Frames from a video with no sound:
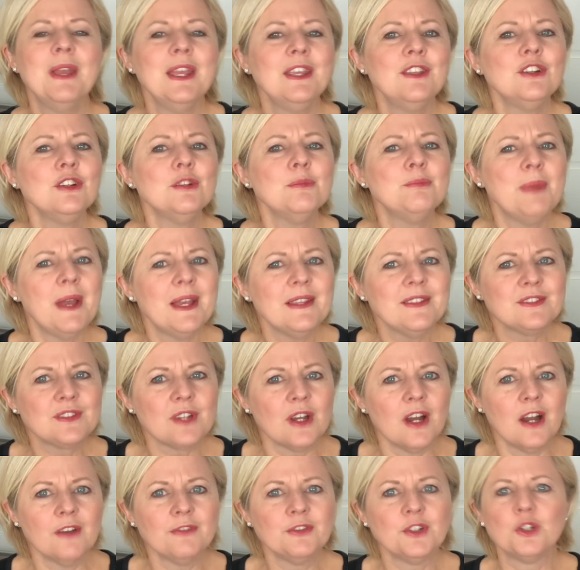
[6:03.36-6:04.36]
Make your
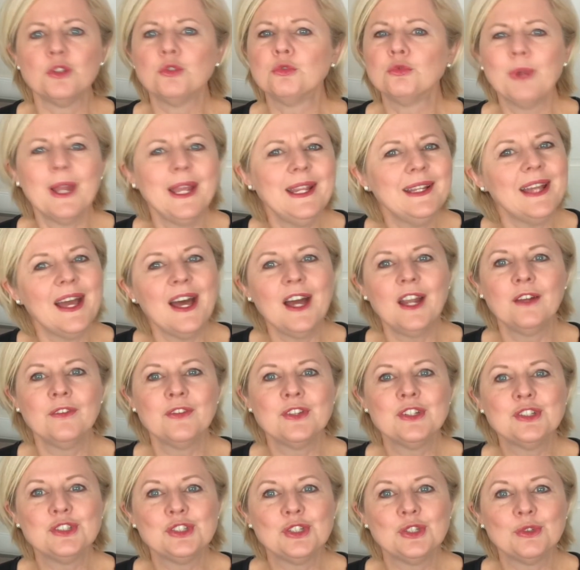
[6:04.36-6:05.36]
best offer right
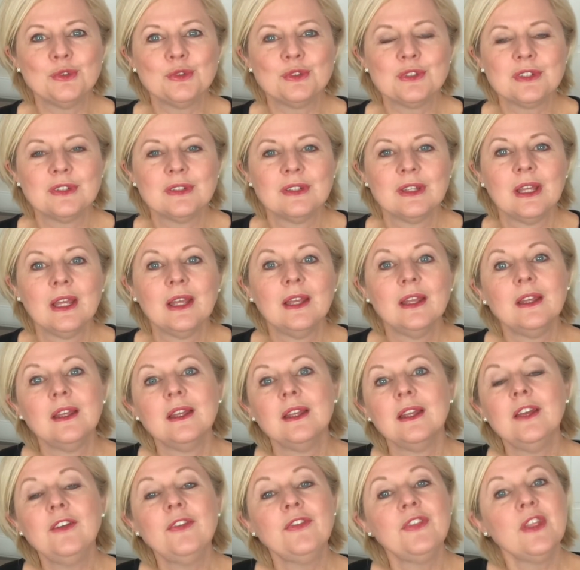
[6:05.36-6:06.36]
out of the chute.
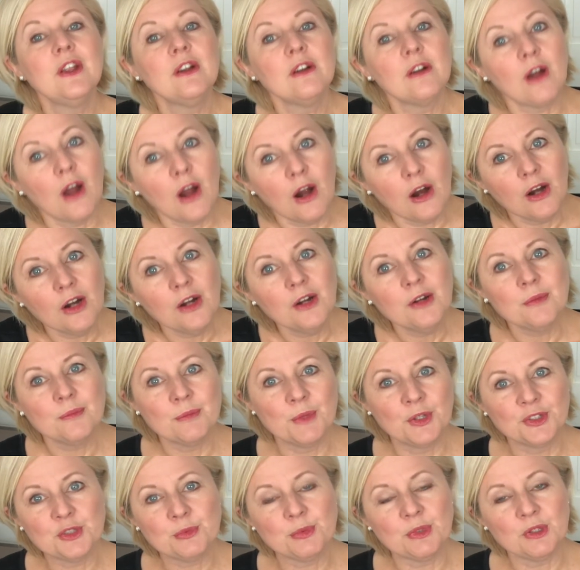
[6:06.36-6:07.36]
If there
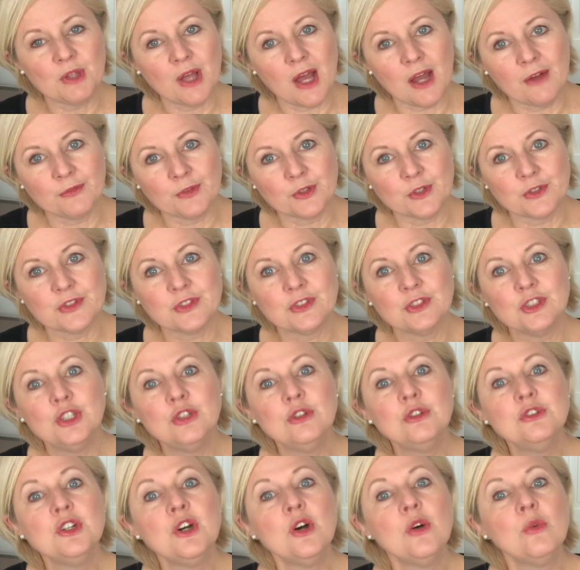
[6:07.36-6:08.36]
are multiple offers,
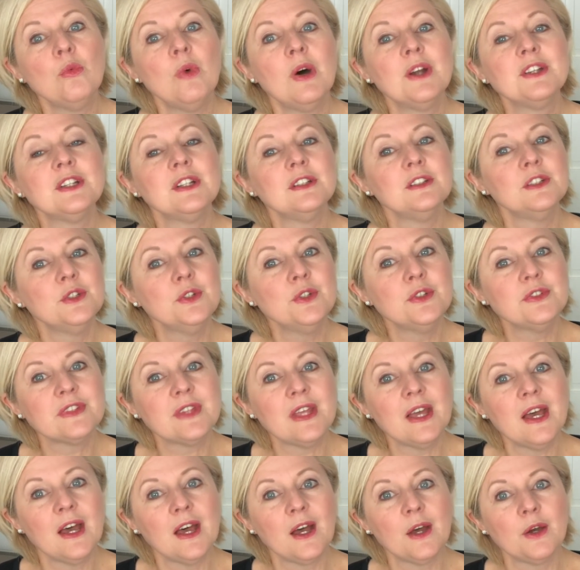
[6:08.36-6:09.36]
you don't want to
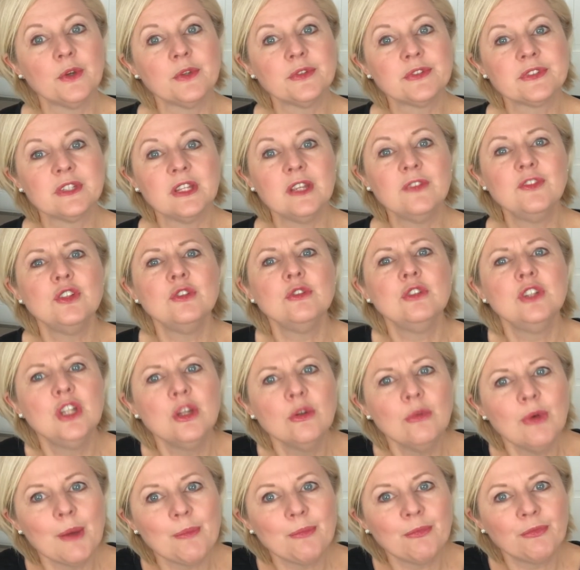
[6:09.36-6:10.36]
lose the house if you
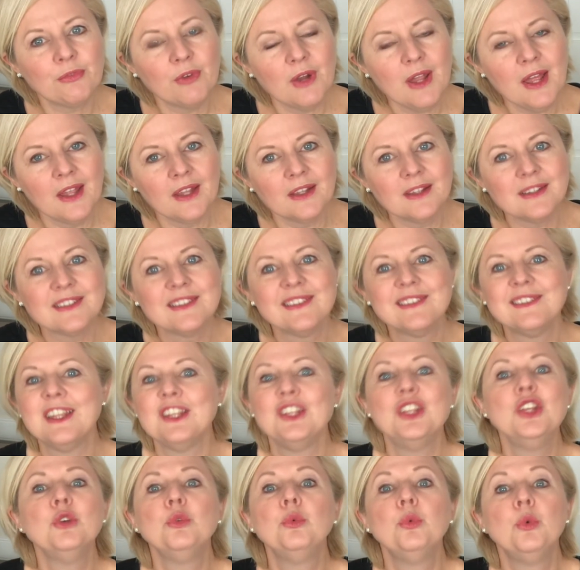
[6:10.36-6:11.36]
knew up front
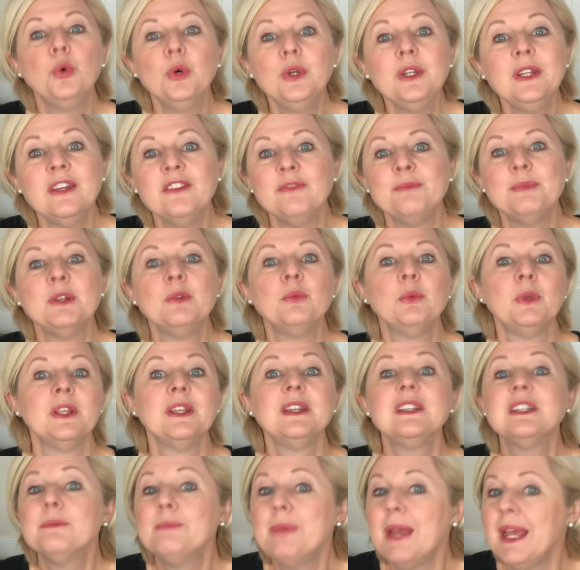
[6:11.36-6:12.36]
that you would have been
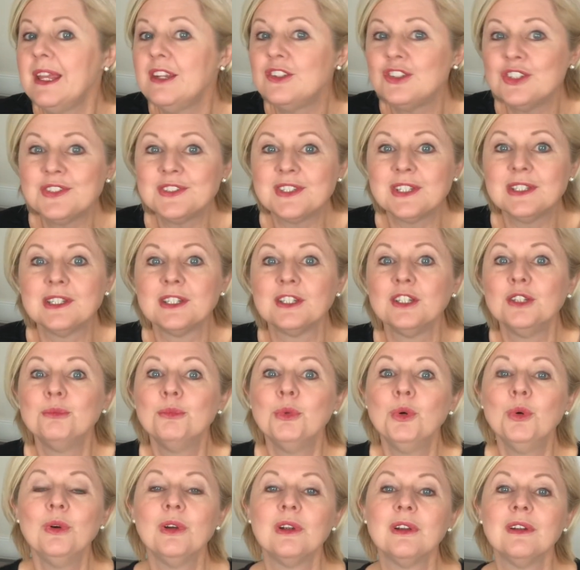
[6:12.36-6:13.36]
willing to pay just a
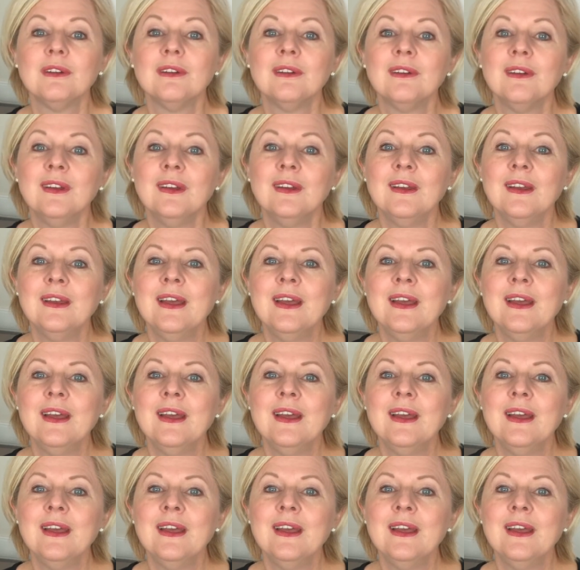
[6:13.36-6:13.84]
little more.